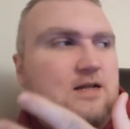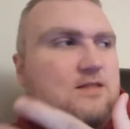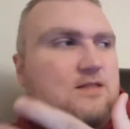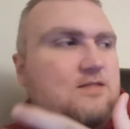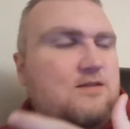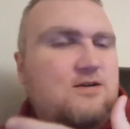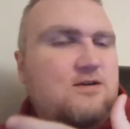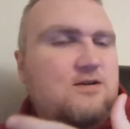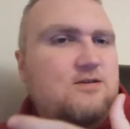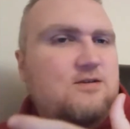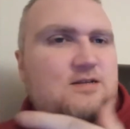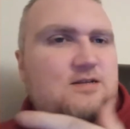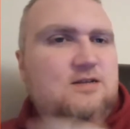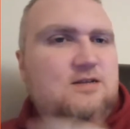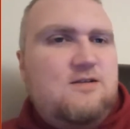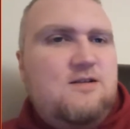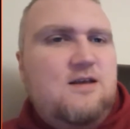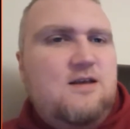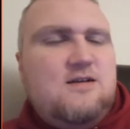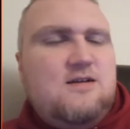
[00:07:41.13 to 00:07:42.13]
there
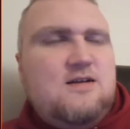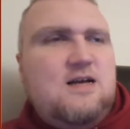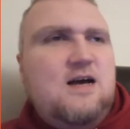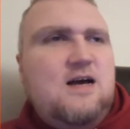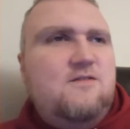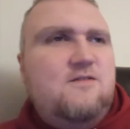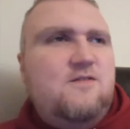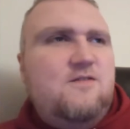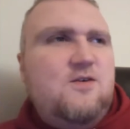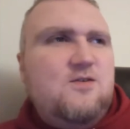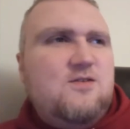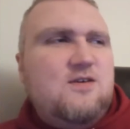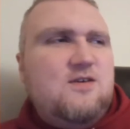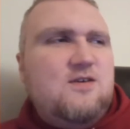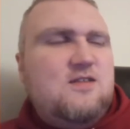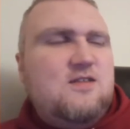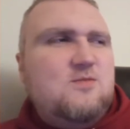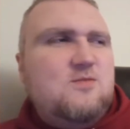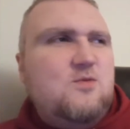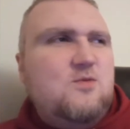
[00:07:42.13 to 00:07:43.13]
it, it kind of feels
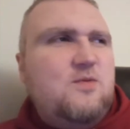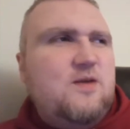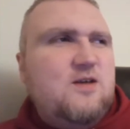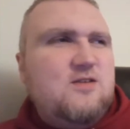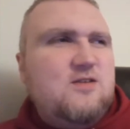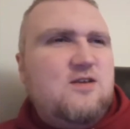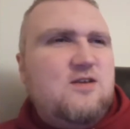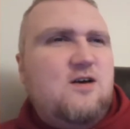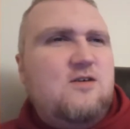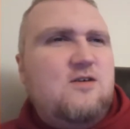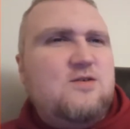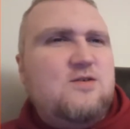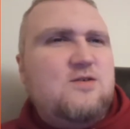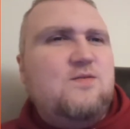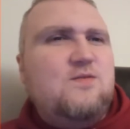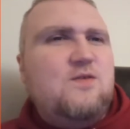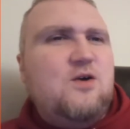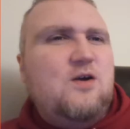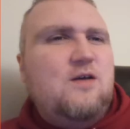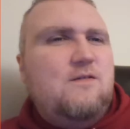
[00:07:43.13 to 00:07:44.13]
like this movie is also
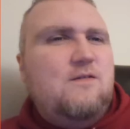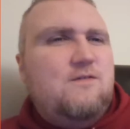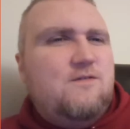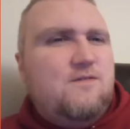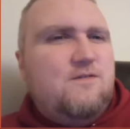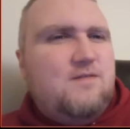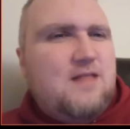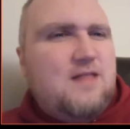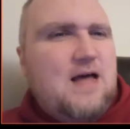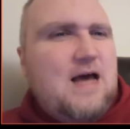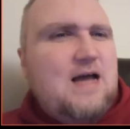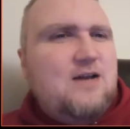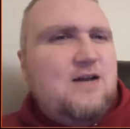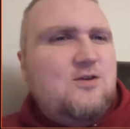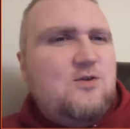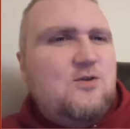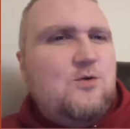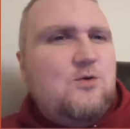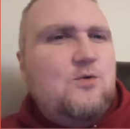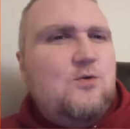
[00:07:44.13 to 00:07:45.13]
very
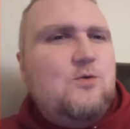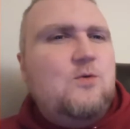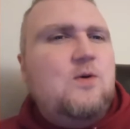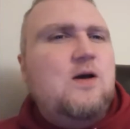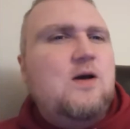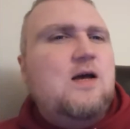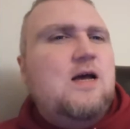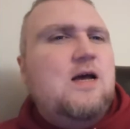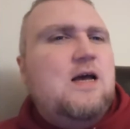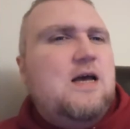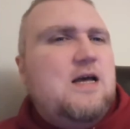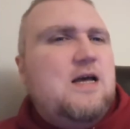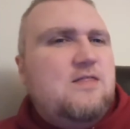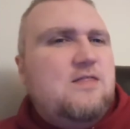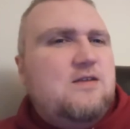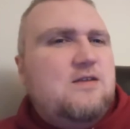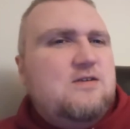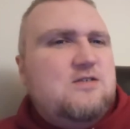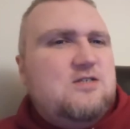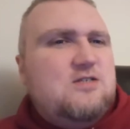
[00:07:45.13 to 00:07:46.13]
flat too.
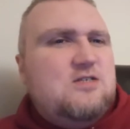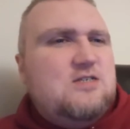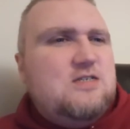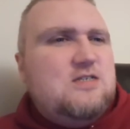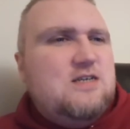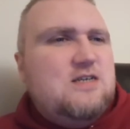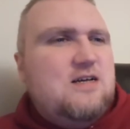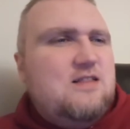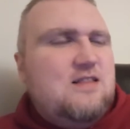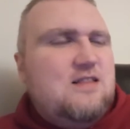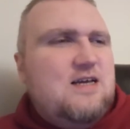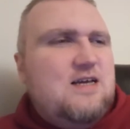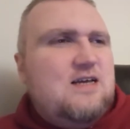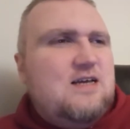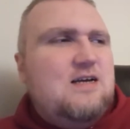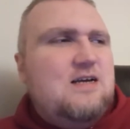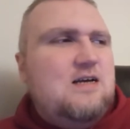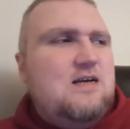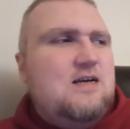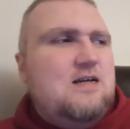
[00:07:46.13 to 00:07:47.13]
There's just
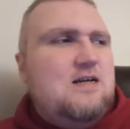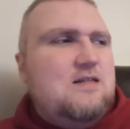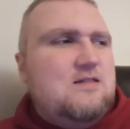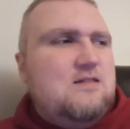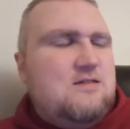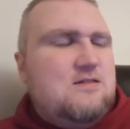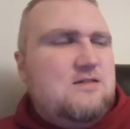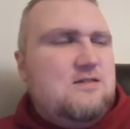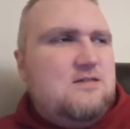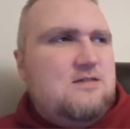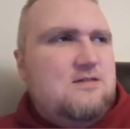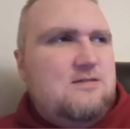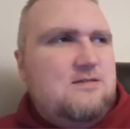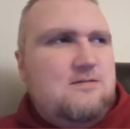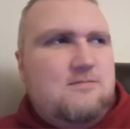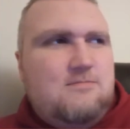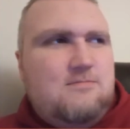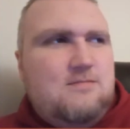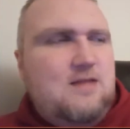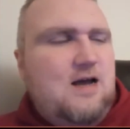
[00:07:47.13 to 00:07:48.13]
like
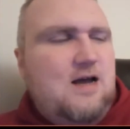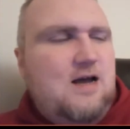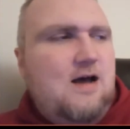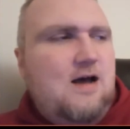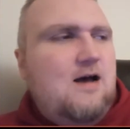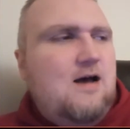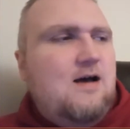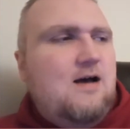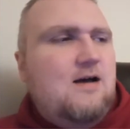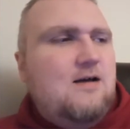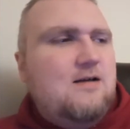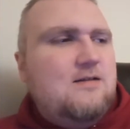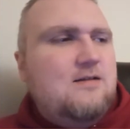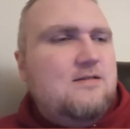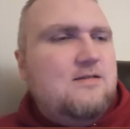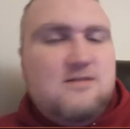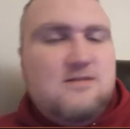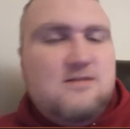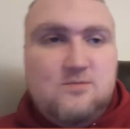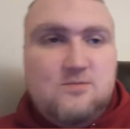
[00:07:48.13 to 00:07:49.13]
ah
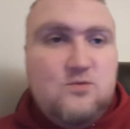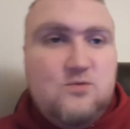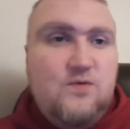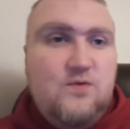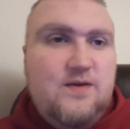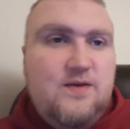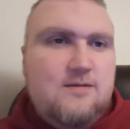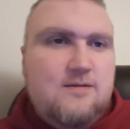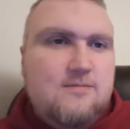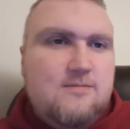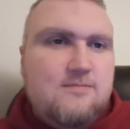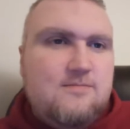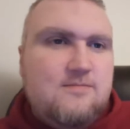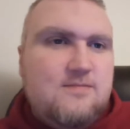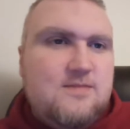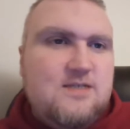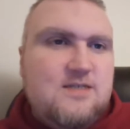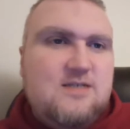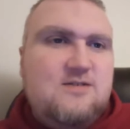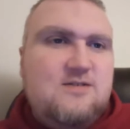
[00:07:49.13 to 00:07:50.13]
this movie.
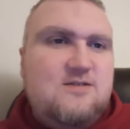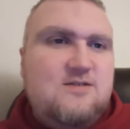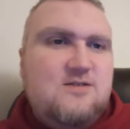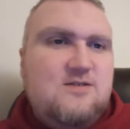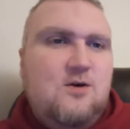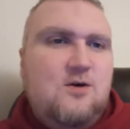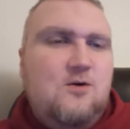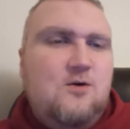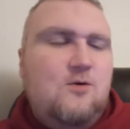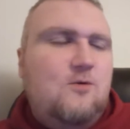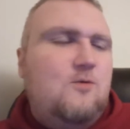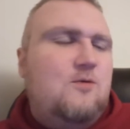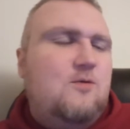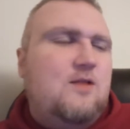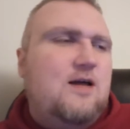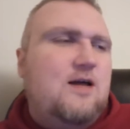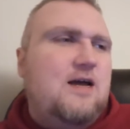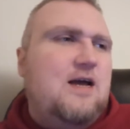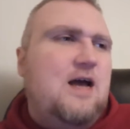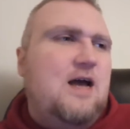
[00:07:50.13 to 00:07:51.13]
It's so
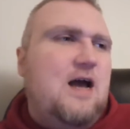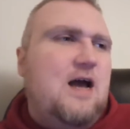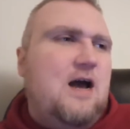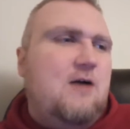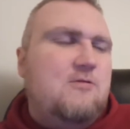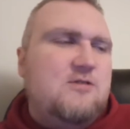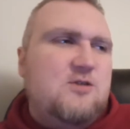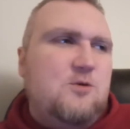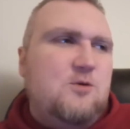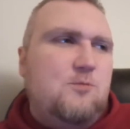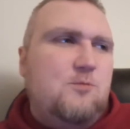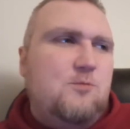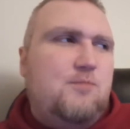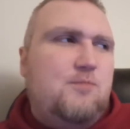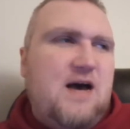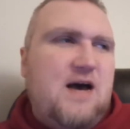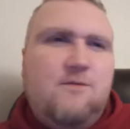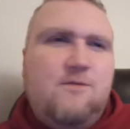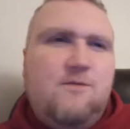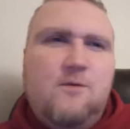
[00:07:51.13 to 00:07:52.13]
like I was so
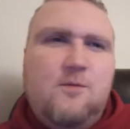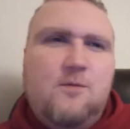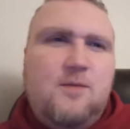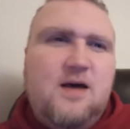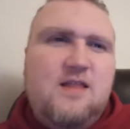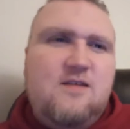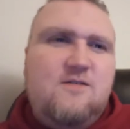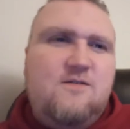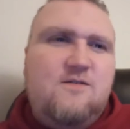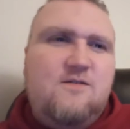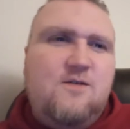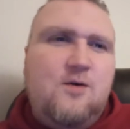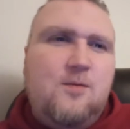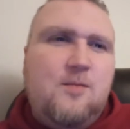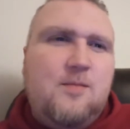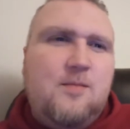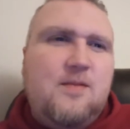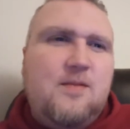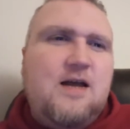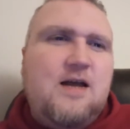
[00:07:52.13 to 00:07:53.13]
baffled by this film.
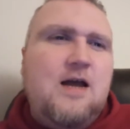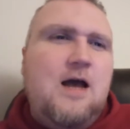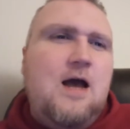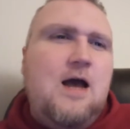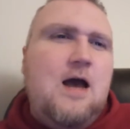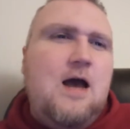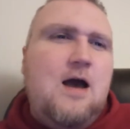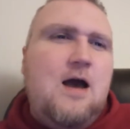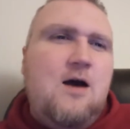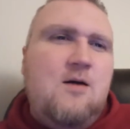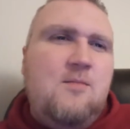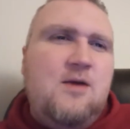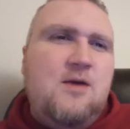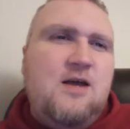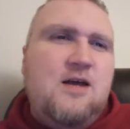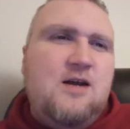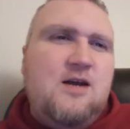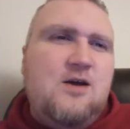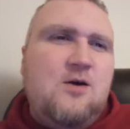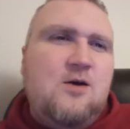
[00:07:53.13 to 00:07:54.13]
I'm like, how am I
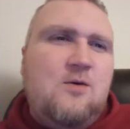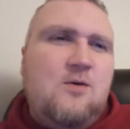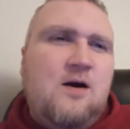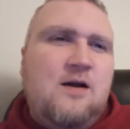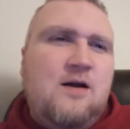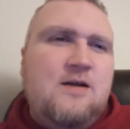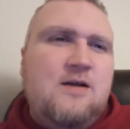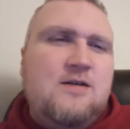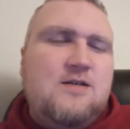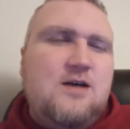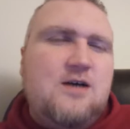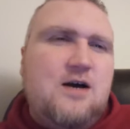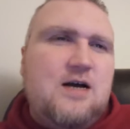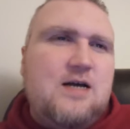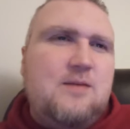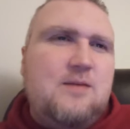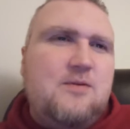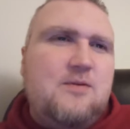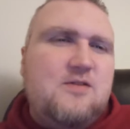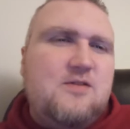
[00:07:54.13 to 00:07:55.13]
gonna go on and
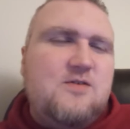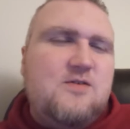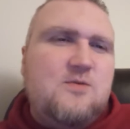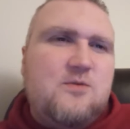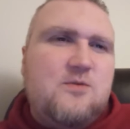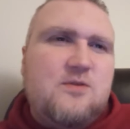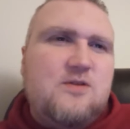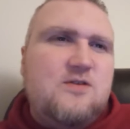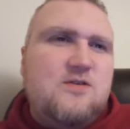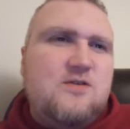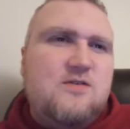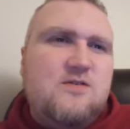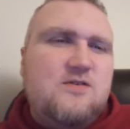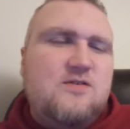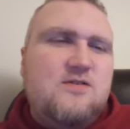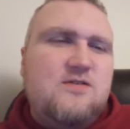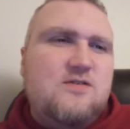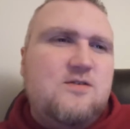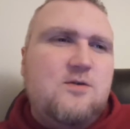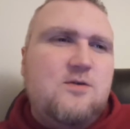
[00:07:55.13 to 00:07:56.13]
talk about this one? This is
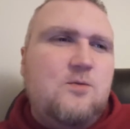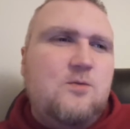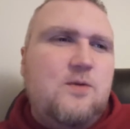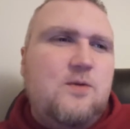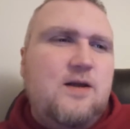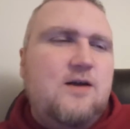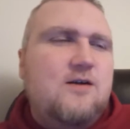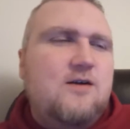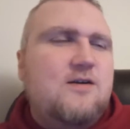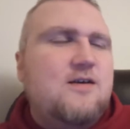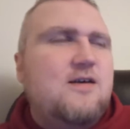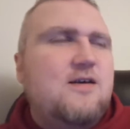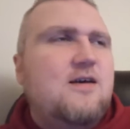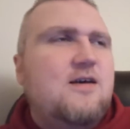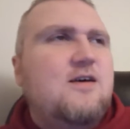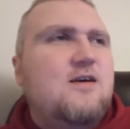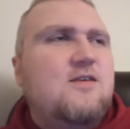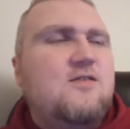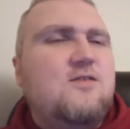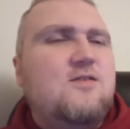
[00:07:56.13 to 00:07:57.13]
just so weird.
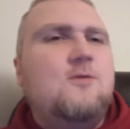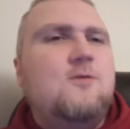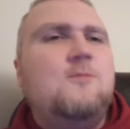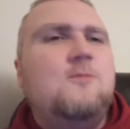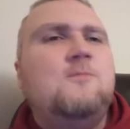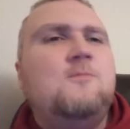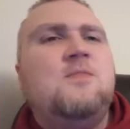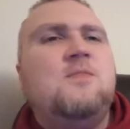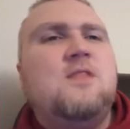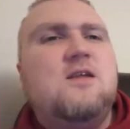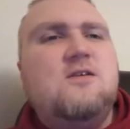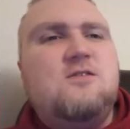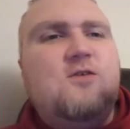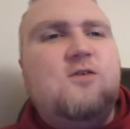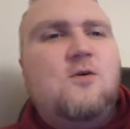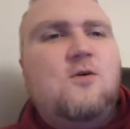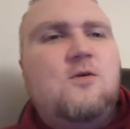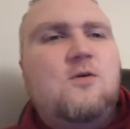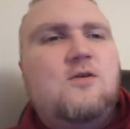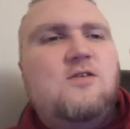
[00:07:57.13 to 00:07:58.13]
So let's
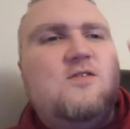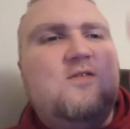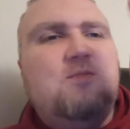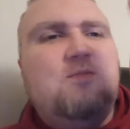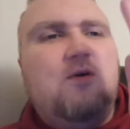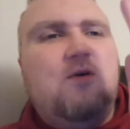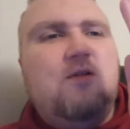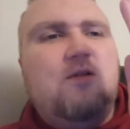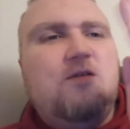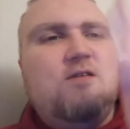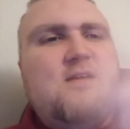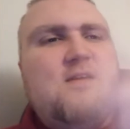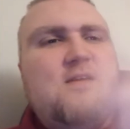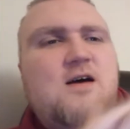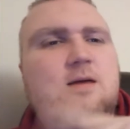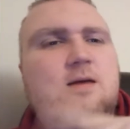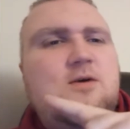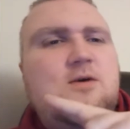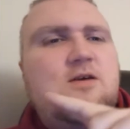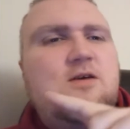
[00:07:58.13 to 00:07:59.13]
go into spoiler
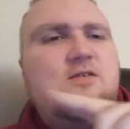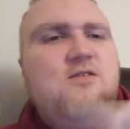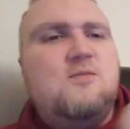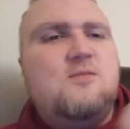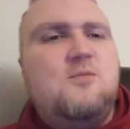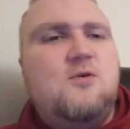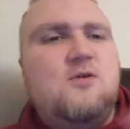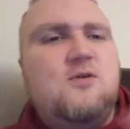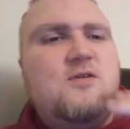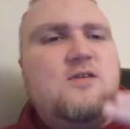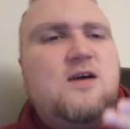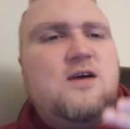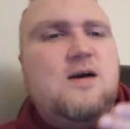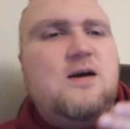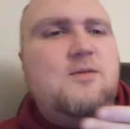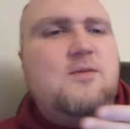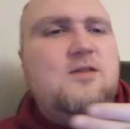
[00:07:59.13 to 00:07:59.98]
time. Spoiler time.